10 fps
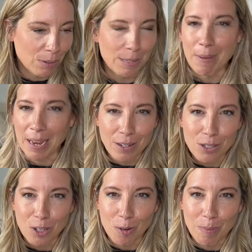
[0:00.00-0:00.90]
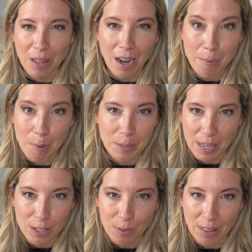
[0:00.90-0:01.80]
or some hand soap that I'm
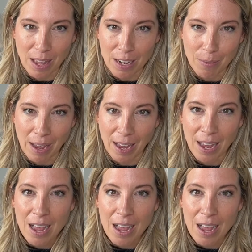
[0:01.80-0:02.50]
obsessed with anyway.